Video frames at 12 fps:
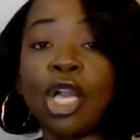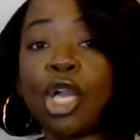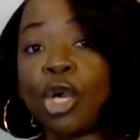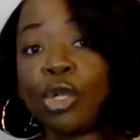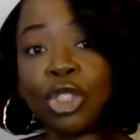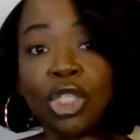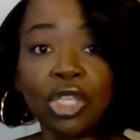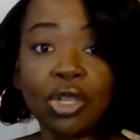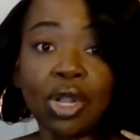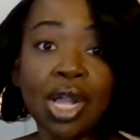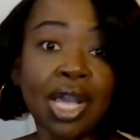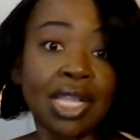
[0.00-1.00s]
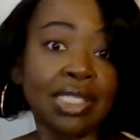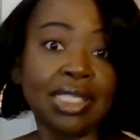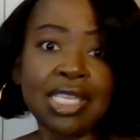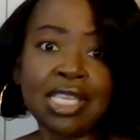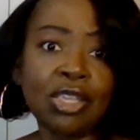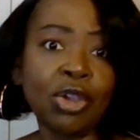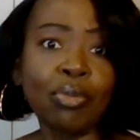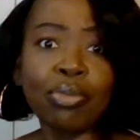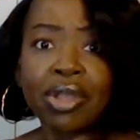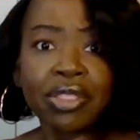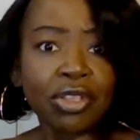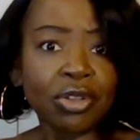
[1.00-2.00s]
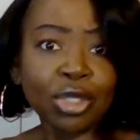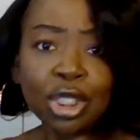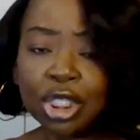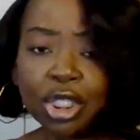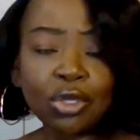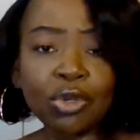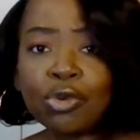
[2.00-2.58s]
Go to your auntie, your brother, your sister,